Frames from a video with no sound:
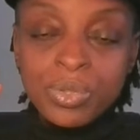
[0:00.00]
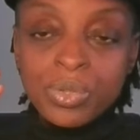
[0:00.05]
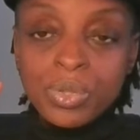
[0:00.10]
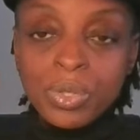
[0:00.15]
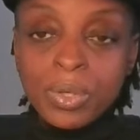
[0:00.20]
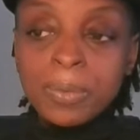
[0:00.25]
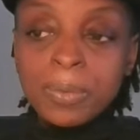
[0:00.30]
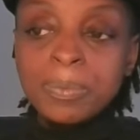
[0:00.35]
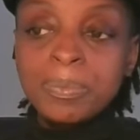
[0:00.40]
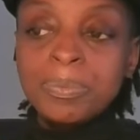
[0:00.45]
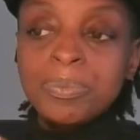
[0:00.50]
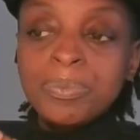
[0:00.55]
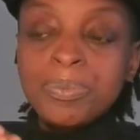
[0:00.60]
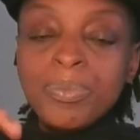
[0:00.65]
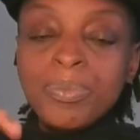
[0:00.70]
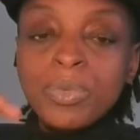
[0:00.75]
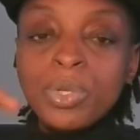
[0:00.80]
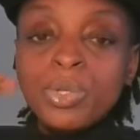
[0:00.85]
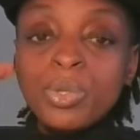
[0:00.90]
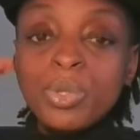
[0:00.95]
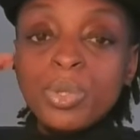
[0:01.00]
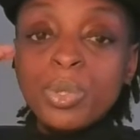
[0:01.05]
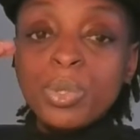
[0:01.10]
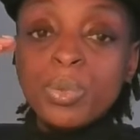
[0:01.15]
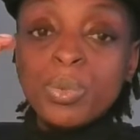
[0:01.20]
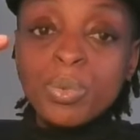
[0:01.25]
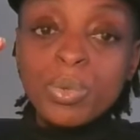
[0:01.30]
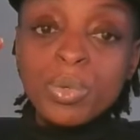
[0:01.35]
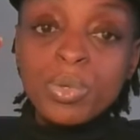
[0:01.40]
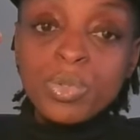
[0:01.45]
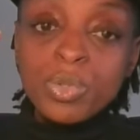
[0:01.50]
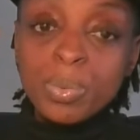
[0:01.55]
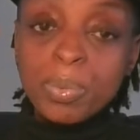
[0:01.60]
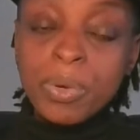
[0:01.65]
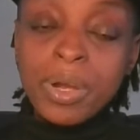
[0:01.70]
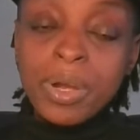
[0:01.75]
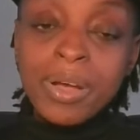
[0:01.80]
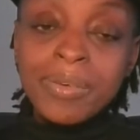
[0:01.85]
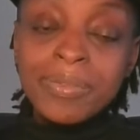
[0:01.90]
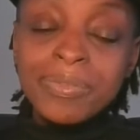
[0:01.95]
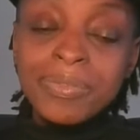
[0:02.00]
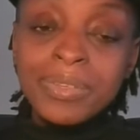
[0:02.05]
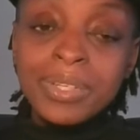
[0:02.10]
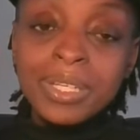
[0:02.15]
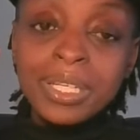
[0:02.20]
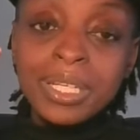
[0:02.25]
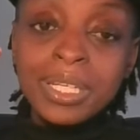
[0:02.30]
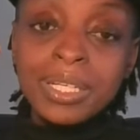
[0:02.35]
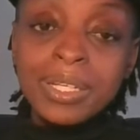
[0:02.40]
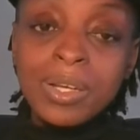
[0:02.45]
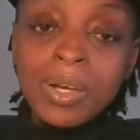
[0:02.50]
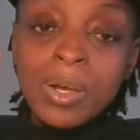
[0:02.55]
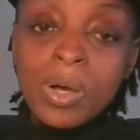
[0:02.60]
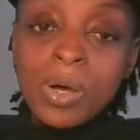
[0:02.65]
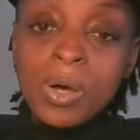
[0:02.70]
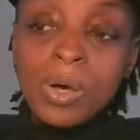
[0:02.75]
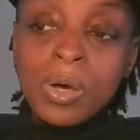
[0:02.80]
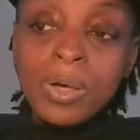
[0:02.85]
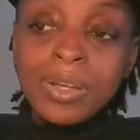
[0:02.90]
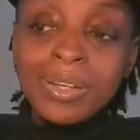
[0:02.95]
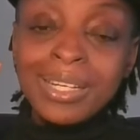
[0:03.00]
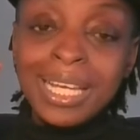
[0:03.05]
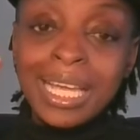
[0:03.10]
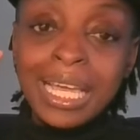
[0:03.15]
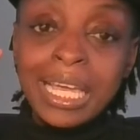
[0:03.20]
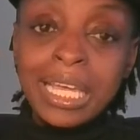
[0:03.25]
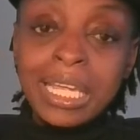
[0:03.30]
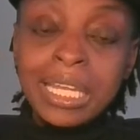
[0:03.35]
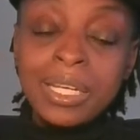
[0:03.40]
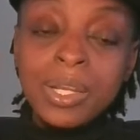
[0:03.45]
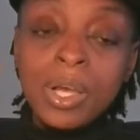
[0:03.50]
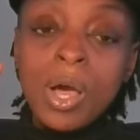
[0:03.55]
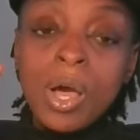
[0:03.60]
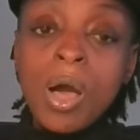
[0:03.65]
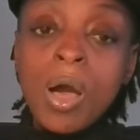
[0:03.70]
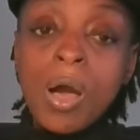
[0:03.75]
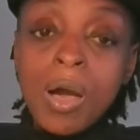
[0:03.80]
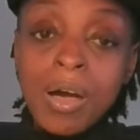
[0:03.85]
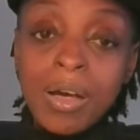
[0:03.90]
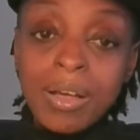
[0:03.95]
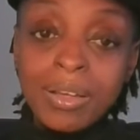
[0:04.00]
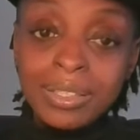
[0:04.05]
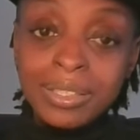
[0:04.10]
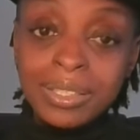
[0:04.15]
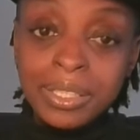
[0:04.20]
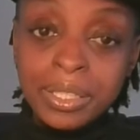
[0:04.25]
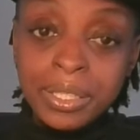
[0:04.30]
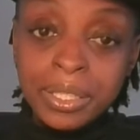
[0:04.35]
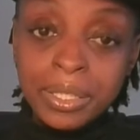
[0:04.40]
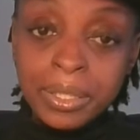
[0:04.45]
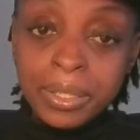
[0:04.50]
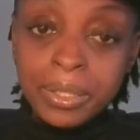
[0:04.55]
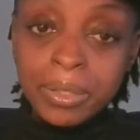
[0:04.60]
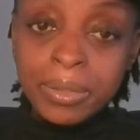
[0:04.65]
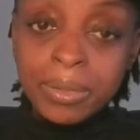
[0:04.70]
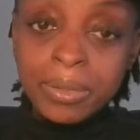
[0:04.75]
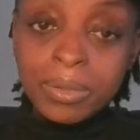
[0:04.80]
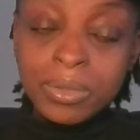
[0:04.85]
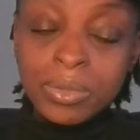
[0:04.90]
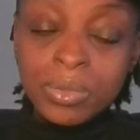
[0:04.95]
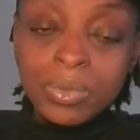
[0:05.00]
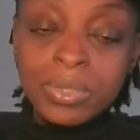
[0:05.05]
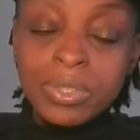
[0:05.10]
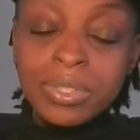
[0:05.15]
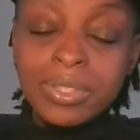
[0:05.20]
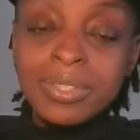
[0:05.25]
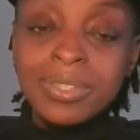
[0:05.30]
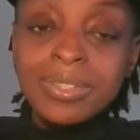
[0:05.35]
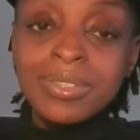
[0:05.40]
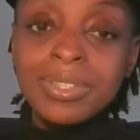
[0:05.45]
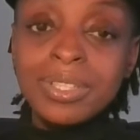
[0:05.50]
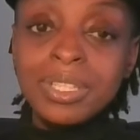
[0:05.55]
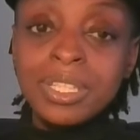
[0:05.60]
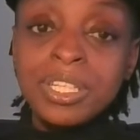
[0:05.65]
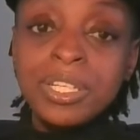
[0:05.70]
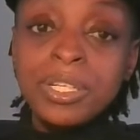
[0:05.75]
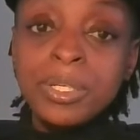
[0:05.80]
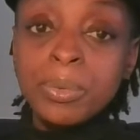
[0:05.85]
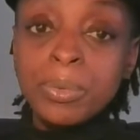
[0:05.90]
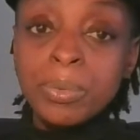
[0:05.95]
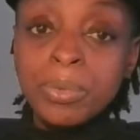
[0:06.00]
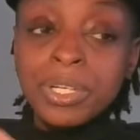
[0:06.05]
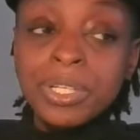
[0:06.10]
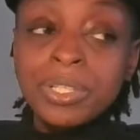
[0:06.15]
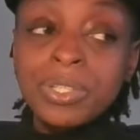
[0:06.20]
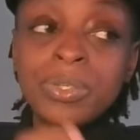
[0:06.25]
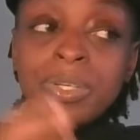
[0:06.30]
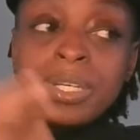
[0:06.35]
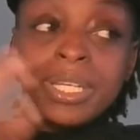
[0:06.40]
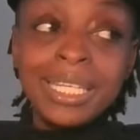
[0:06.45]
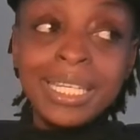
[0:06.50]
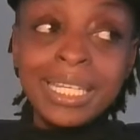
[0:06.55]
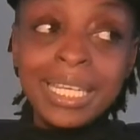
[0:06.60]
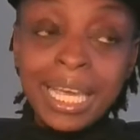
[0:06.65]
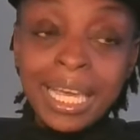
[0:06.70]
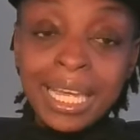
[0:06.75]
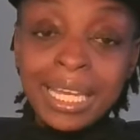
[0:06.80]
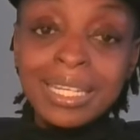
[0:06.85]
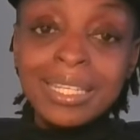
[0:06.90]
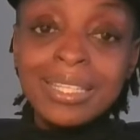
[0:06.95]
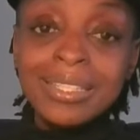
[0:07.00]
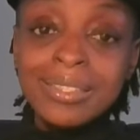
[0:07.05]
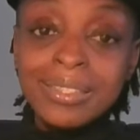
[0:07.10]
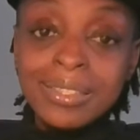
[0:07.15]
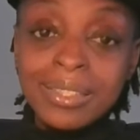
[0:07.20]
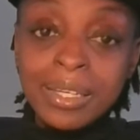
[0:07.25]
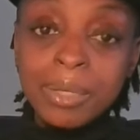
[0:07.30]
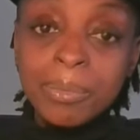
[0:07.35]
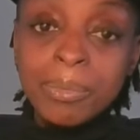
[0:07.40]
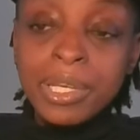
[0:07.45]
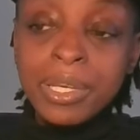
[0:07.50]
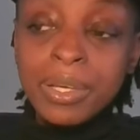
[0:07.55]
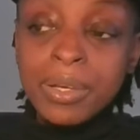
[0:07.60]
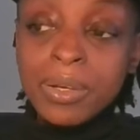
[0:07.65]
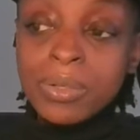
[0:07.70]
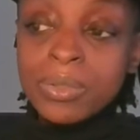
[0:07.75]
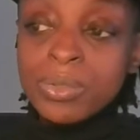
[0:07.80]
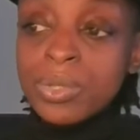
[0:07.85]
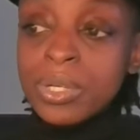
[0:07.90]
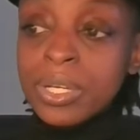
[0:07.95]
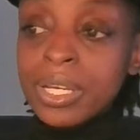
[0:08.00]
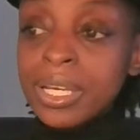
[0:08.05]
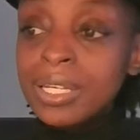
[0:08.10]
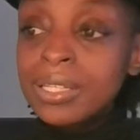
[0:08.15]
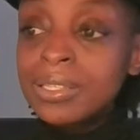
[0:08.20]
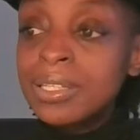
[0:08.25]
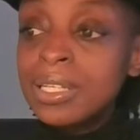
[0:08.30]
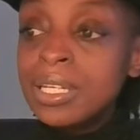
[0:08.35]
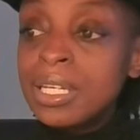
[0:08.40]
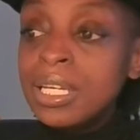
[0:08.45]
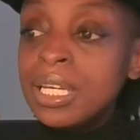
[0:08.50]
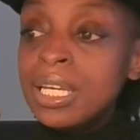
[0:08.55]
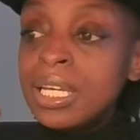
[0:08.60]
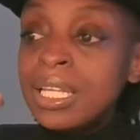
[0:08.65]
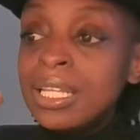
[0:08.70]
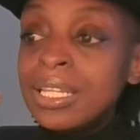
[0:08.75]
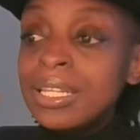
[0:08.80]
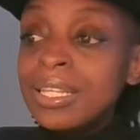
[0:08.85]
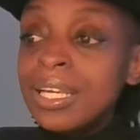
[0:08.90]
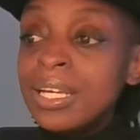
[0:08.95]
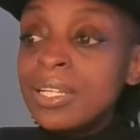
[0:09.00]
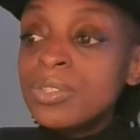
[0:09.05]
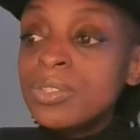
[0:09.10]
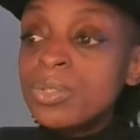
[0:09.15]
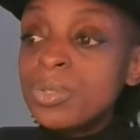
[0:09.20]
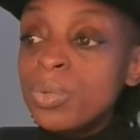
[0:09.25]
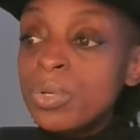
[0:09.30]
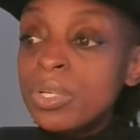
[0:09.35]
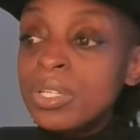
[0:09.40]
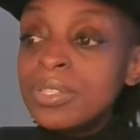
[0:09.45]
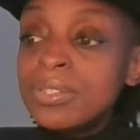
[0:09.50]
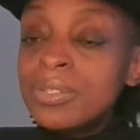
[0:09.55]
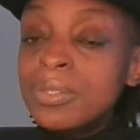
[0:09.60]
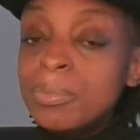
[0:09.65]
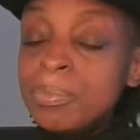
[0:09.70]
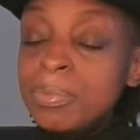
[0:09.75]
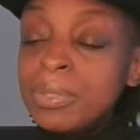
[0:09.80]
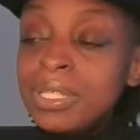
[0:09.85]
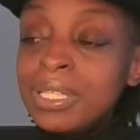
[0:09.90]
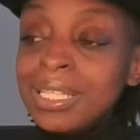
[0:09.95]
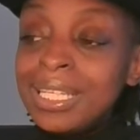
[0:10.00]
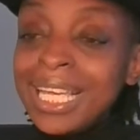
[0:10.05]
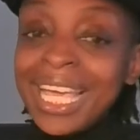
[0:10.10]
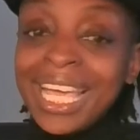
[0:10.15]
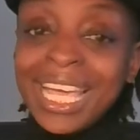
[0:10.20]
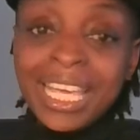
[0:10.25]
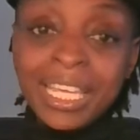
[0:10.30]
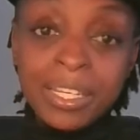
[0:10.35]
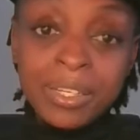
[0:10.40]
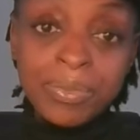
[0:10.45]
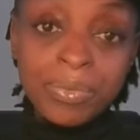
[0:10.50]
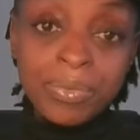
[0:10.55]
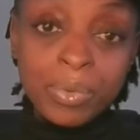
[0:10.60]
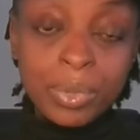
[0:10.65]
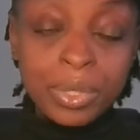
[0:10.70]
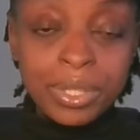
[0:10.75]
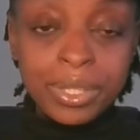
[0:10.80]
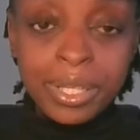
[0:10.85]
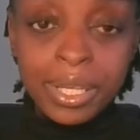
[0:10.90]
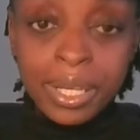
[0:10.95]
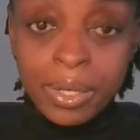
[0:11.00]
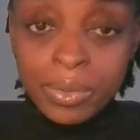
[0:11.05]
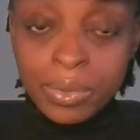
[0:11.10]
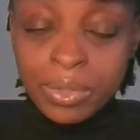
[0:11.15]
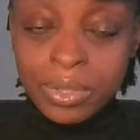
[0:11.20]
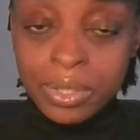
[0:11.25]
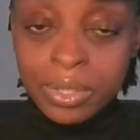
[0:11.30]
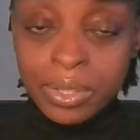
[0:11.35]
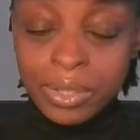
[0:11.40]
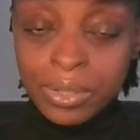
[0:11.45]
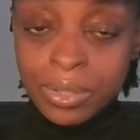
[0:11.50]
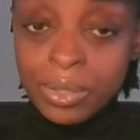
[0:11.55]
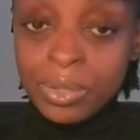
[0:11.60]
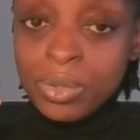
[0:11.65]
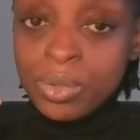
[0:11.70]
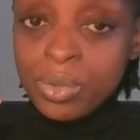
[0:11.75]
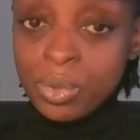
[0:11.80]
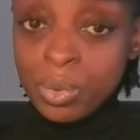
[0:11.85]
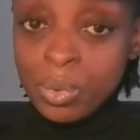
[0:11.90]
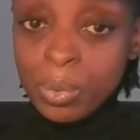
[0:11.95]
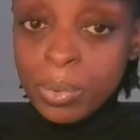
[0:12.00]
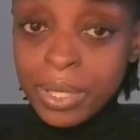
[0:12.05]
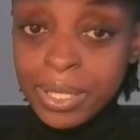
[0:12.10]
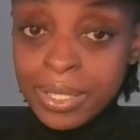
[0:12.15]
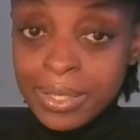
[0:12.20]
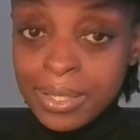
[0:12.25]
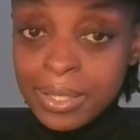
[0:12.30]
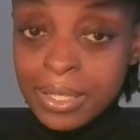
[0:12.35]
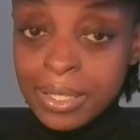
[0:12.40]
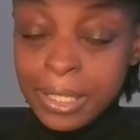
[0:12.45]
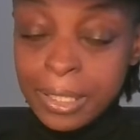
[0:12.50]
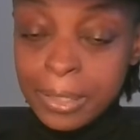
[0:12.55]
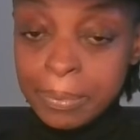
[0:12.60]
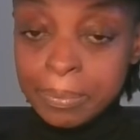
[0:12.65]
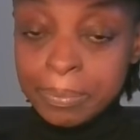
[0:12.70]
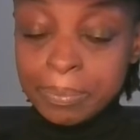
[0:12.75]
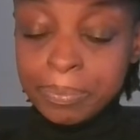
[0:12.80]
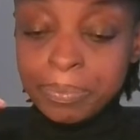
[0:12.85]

So your gross profit on an odd year, so this is a year where you get a CMA contract, that's going to be 84,000 USD.